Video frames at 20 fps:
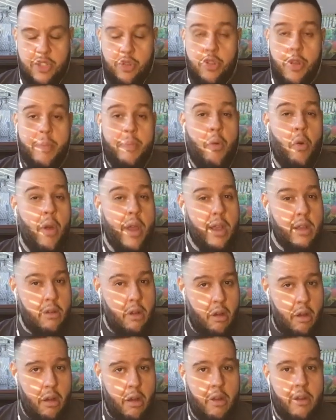the point
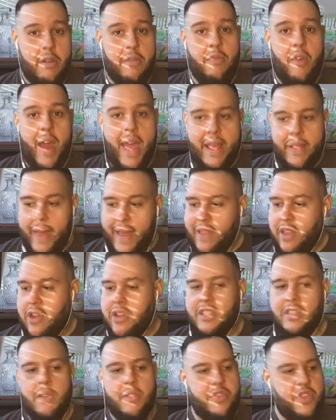guard, right? Like
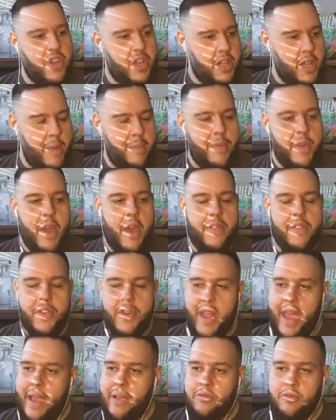there's the clip the other
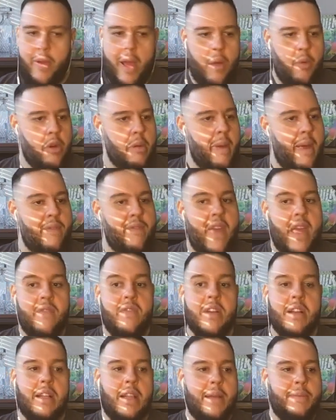day, probably one of my
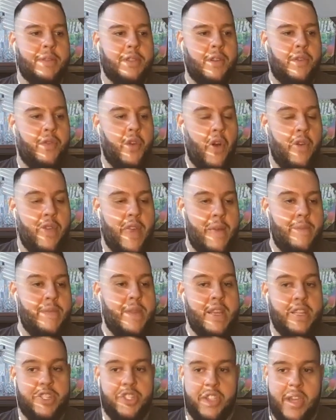favorite clips of him
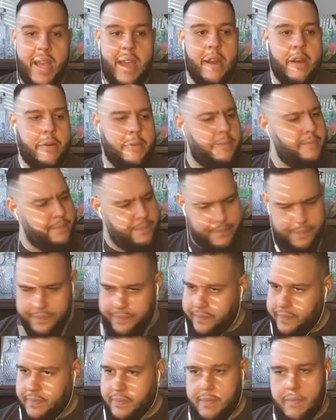this year.
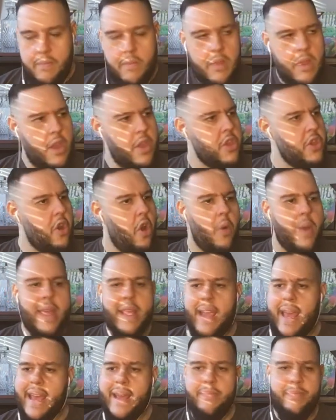You know,
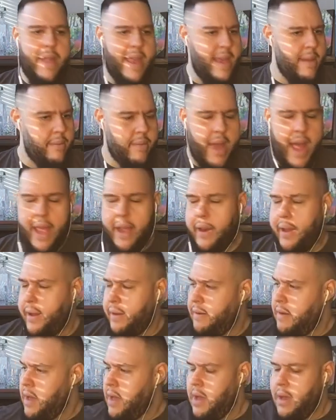he kind
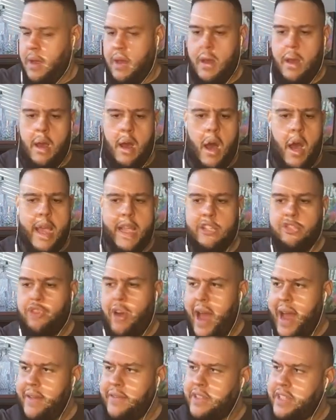of he
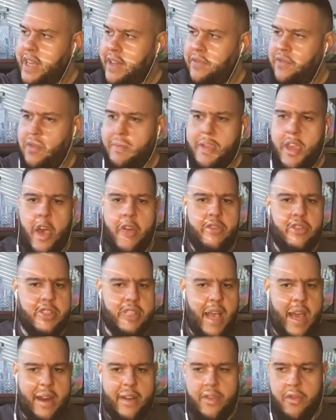drives in from the other
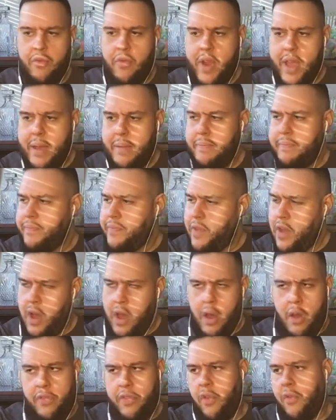side of the rim,
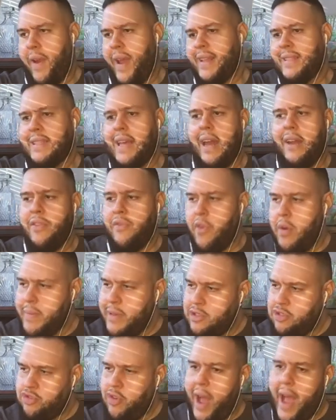on the right side of the rim.
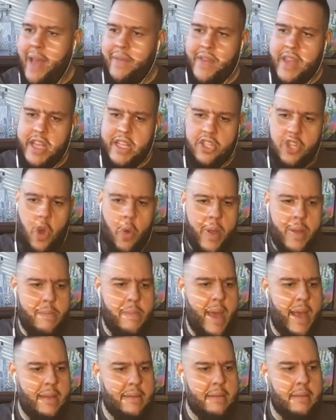He's driving, he's going
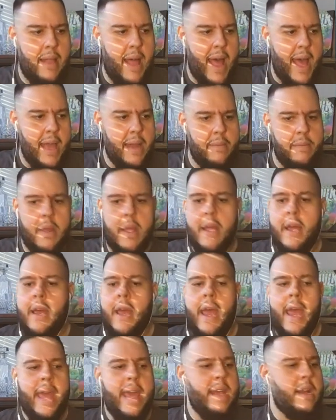baseline.
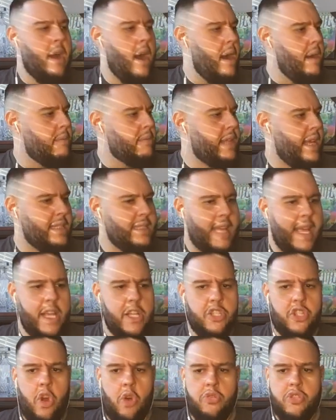He comes,
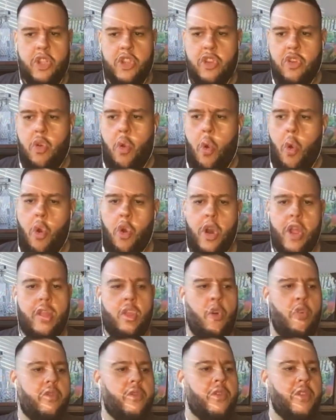Isaiah Joe's in the corner, a
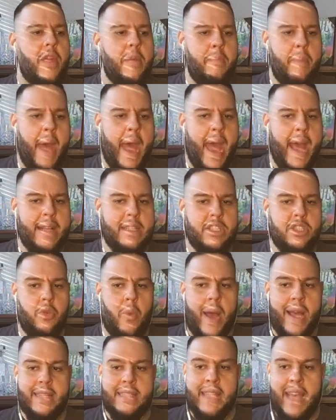little flip pass to
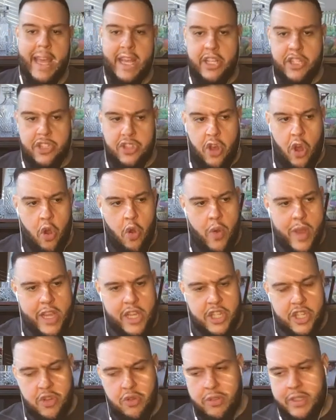Isaiah Joe.
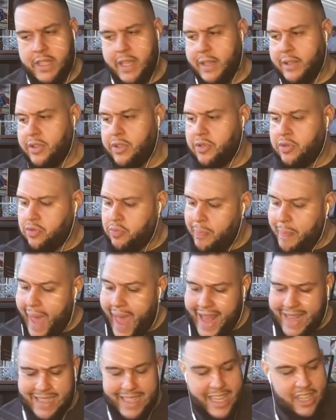He shoots it.
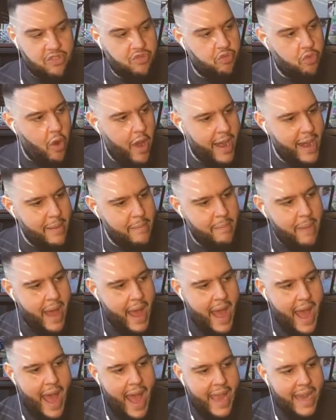Maxey is running
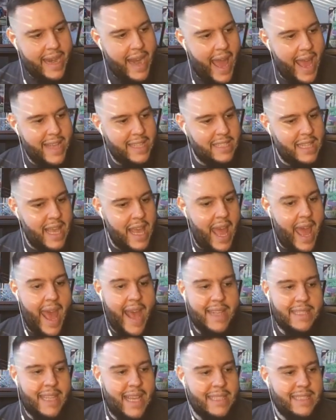behind Isaiah
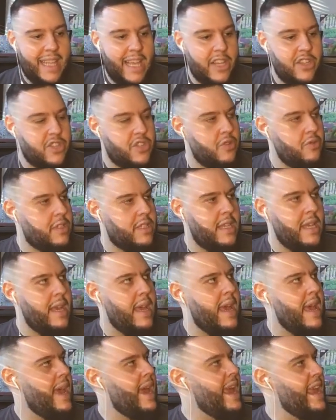as Isaiah shoots
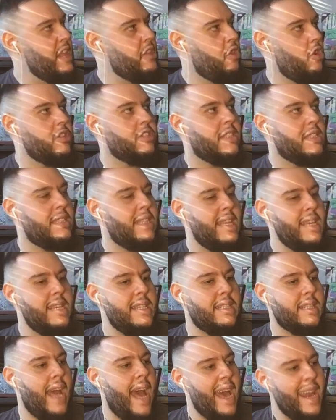it. He looks to see
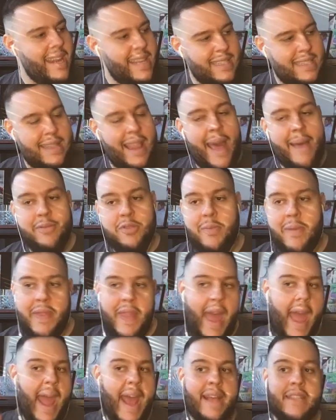he shot it, slaps him in
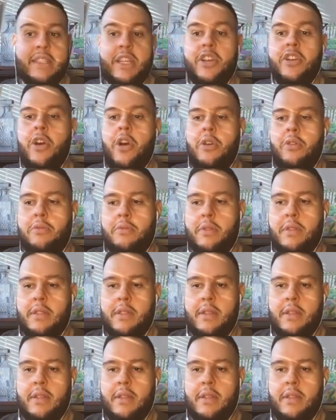the ass, and goes.